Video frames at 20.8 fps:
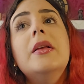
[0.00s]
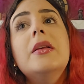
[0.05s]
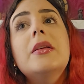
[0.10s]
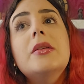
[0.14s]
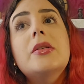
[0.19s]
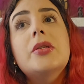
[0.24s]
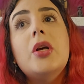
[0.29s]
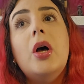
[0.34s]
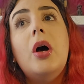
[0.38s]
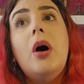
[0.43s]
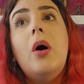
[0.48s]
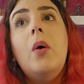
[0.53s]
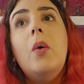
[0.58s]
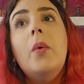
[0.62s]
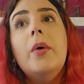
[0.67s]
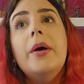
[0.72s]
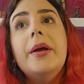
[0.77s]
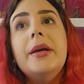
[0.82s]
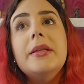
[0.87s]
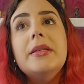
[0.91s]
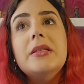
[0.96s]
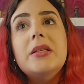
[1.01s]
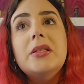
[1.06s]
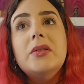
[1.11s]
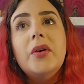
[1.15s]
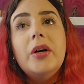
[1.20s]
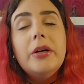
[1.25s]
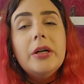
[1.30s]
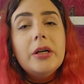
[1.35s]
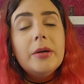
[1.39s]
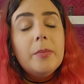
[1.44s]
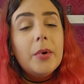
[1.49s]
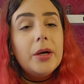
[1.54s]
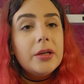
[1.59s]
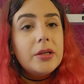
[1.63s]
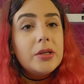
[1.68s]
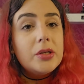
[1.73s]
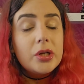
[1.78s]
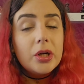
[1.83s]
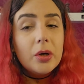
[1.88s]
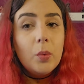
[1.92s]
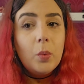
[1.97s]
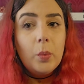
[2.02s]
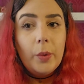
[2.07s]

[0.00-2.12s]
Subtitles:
So it's very much a